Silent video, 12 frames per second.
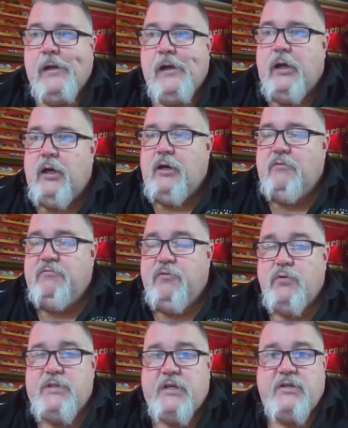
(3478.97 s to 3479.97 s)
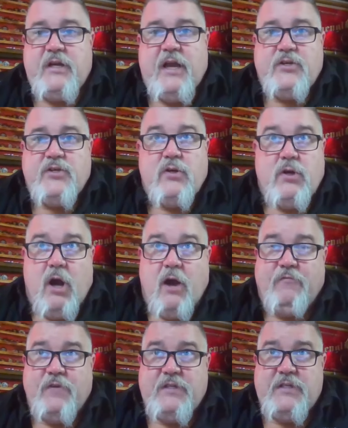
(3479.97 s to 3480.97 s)
Uh, Fools International
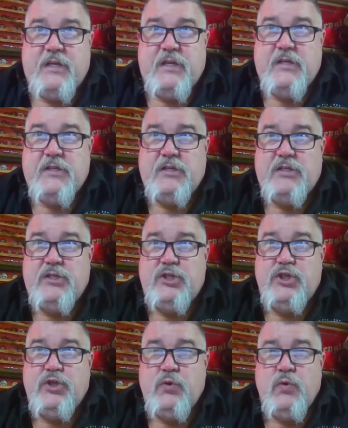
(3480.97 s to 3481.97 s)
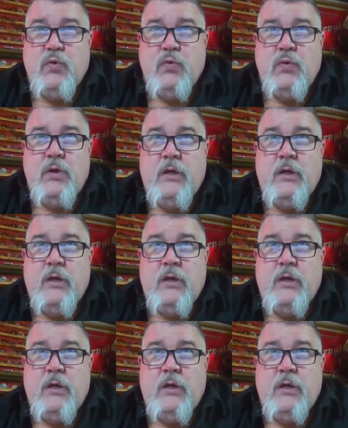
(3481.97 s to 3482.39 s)
Conference is June,